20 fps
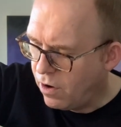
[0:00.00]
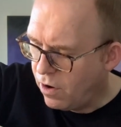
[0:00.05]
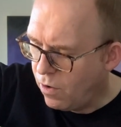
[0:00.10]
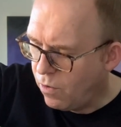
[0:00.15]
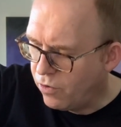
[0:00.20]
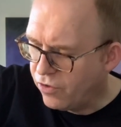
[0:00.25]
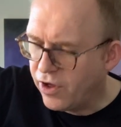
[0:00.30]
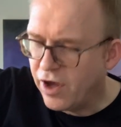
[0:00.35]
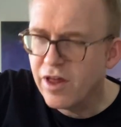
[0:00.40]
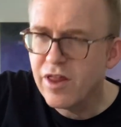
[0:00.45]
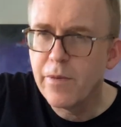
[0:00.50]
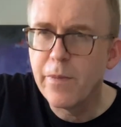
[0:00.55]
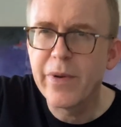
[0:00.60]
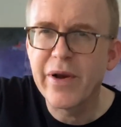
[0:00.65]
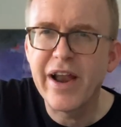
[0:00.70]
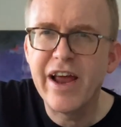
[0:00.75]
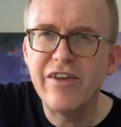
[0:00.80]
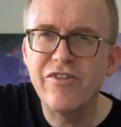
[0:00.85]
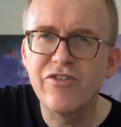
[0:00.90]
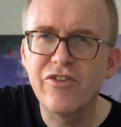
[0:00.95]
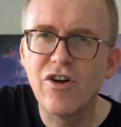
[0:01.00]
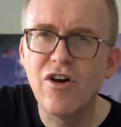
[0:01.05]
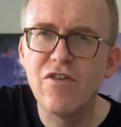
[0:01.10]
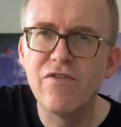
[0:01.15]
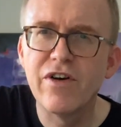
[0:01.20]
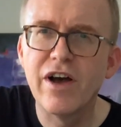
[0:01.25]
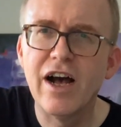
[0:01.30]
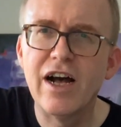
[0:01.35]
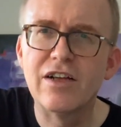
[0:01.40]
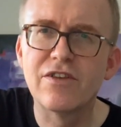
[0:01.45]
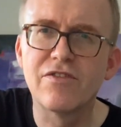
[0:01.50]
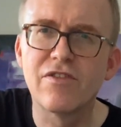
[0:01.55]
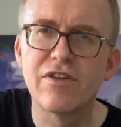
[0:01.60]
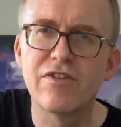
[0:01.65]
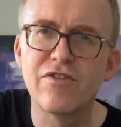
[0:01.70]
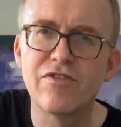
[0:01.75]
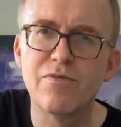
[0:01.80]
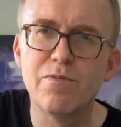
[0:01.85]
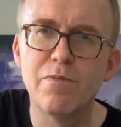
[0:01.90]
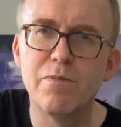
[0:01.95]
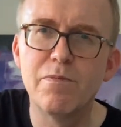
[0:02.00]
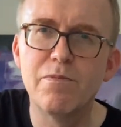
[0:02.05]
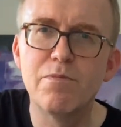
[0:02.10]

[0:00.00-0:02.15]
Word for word: without the pressure of it actually just